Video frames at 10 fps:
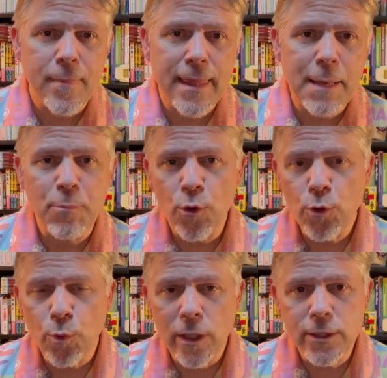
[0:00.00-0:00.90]
They
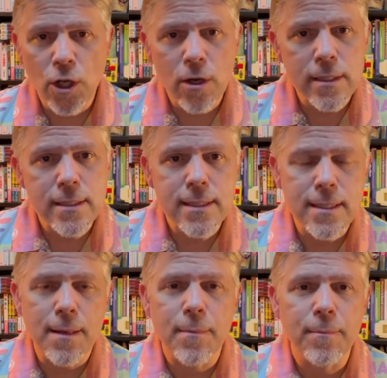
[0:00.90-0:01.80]
both worked on
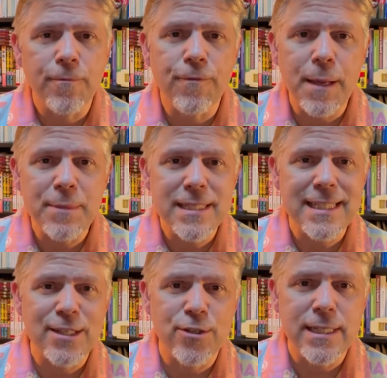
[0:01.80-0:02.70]
some famous
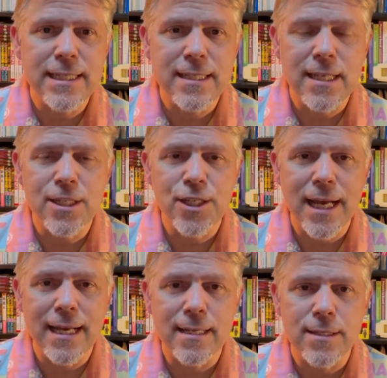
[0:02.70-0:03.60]
series such
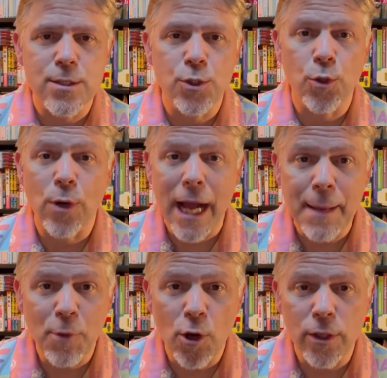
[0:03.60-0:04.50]
as
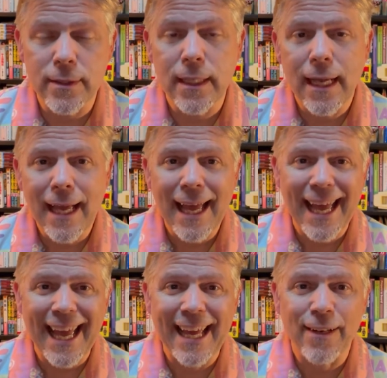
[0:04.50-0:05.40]
Doraemon
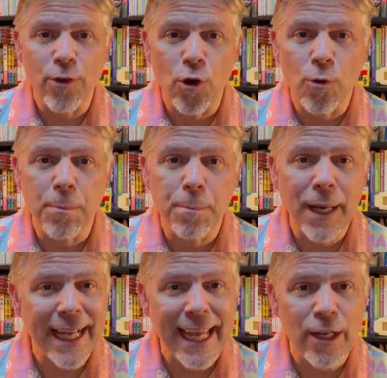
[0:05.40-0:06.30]
and Obake